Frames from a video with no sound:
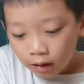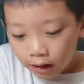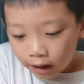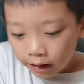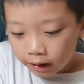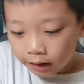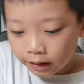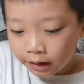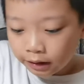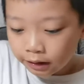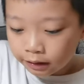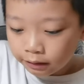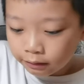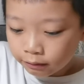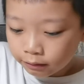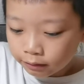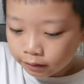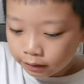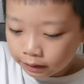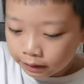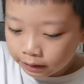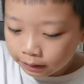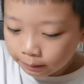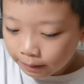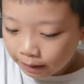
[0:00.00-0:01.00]
this
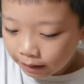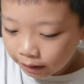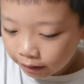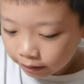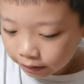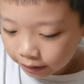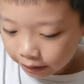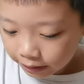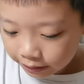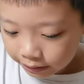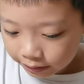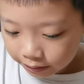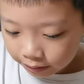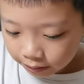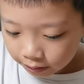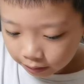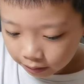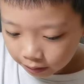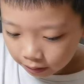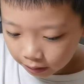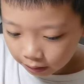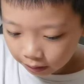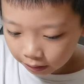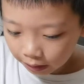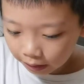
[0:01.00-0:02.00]
was about as
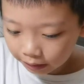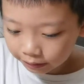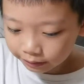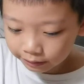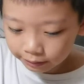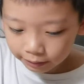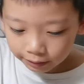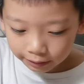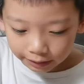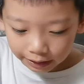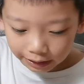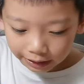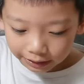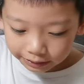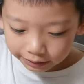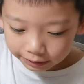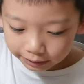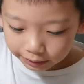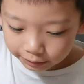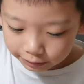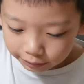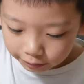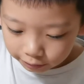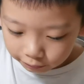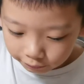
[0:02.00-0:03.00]
good as
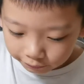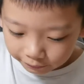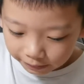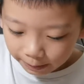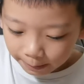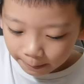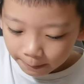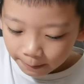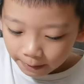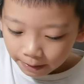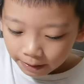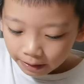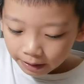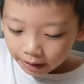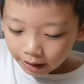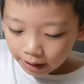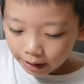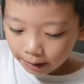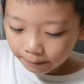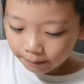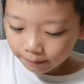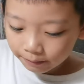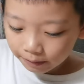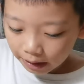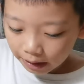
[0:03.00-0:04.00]
the two of them